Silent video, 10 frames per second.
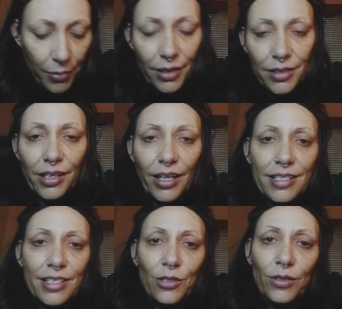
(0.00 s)
Until I
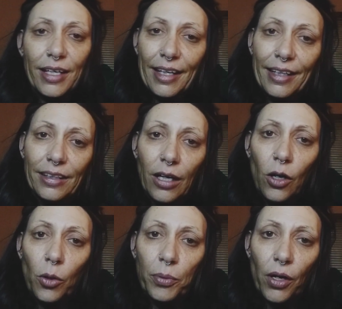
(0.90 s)
see you again, I
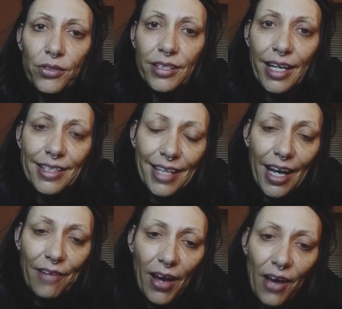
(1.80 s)
hope you all stay
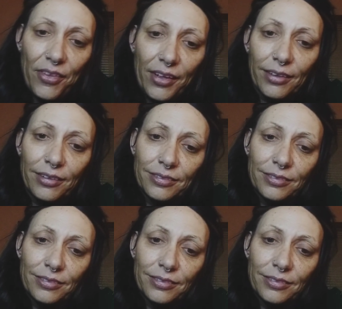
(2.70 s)
safe out there.